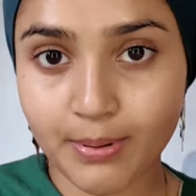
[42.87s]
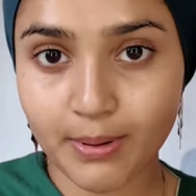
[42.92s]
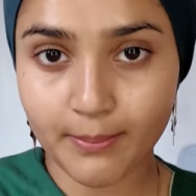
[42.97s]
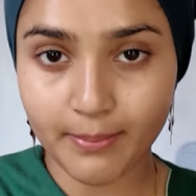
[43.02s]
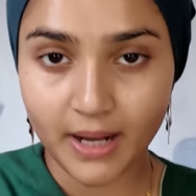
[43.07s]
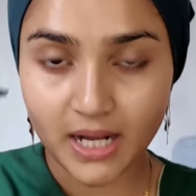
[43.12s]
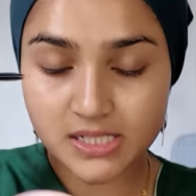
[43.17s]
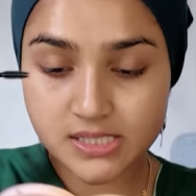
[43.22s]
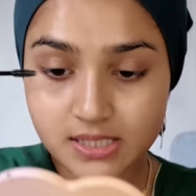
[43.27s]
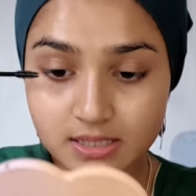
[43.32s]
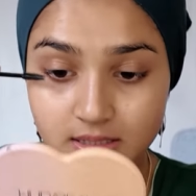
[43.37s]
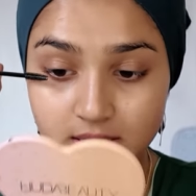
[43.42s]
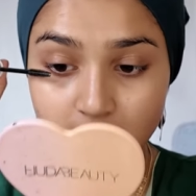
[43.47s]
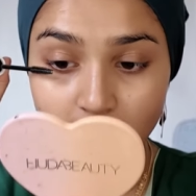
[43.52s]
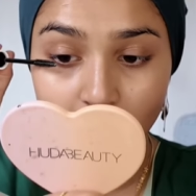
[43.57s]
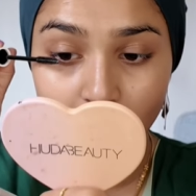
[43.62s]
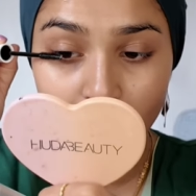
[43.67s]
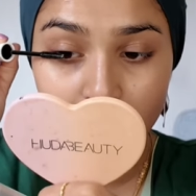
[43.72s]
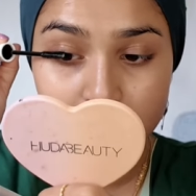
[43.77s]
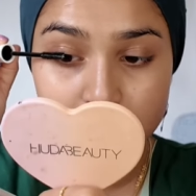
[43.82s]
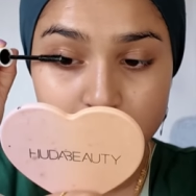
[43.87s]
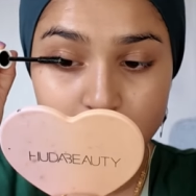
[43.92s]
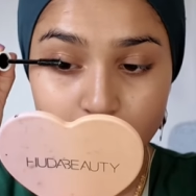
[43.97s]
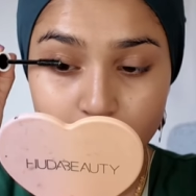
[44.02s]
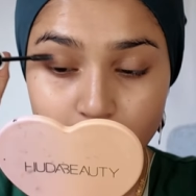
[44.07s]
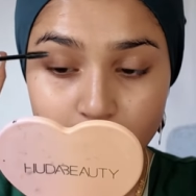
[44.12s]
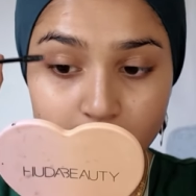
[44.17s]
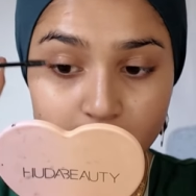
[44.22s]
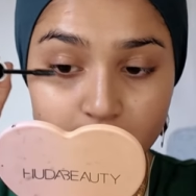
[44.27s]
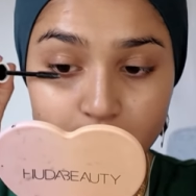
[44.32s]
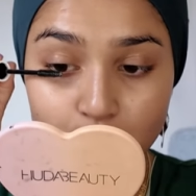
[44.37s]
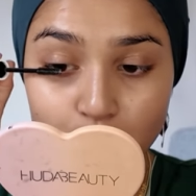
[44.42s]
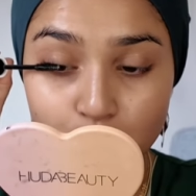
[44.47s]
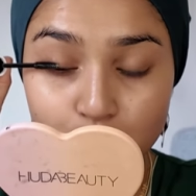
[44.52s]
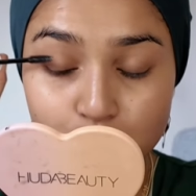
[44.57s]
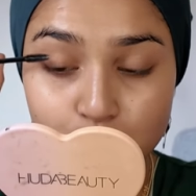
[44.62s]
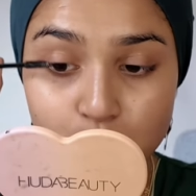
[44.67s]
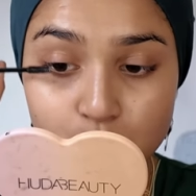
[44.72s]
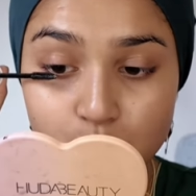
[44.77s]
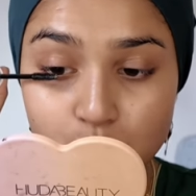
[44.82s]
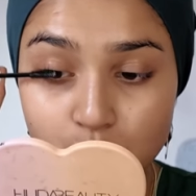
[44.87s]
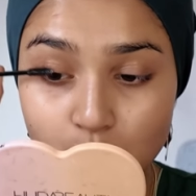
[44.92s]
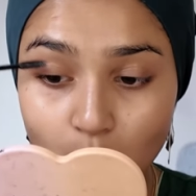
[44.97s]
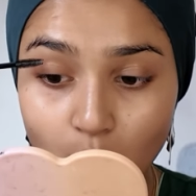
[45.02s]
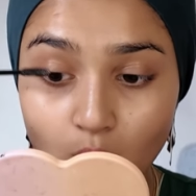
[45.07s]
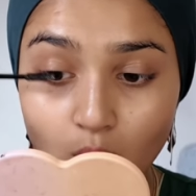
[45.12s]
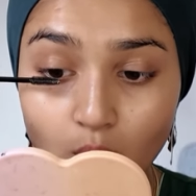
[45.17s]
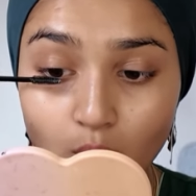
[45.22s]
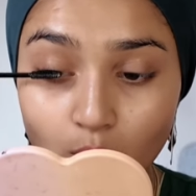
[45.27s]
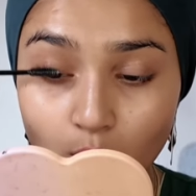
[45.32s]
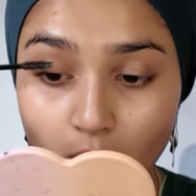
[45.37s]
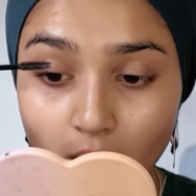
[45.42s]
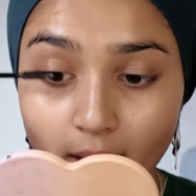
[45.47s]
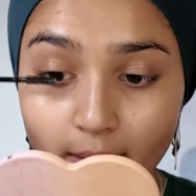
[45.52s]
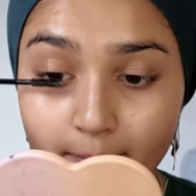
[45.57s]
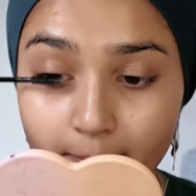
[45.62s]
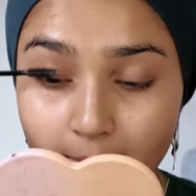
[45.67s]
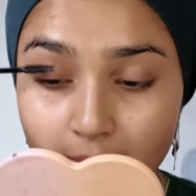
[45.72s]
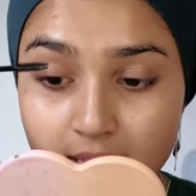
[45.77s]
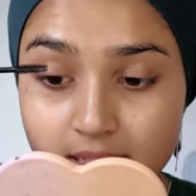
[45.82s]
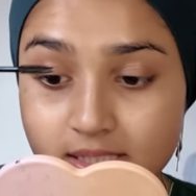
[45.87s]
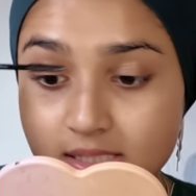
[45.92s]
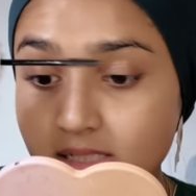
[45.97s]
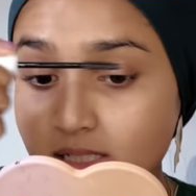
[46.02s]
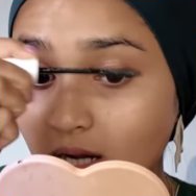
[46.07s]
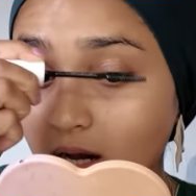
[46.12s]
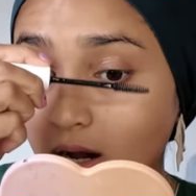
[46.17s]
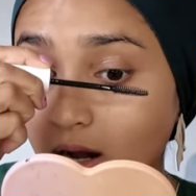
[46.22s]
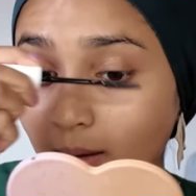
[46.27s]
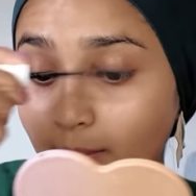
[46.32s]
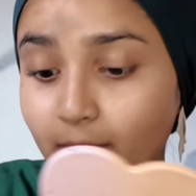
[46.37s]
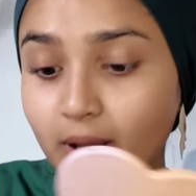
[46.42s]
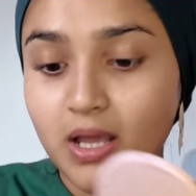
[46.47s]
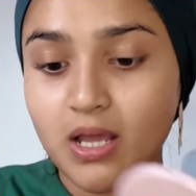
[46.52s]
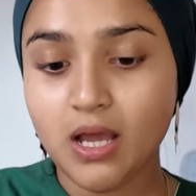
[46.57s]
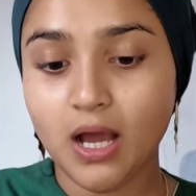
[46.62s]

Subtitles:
My pattern has been so messed up.